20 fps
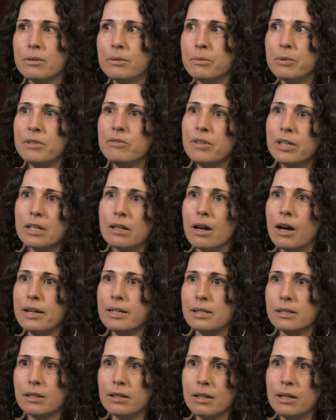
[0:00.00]
we feel
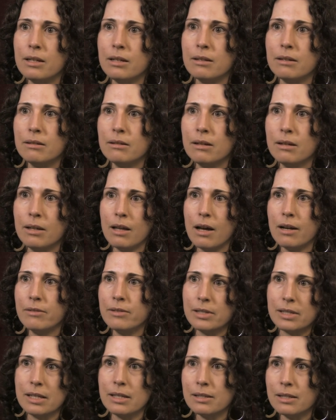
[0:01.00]
isolated, lot of
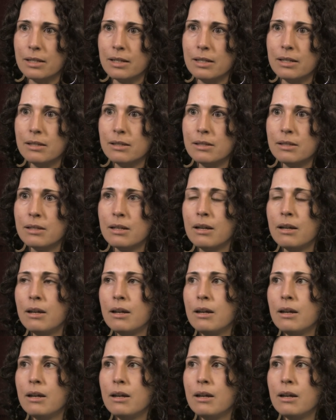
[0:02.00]
us, as it is,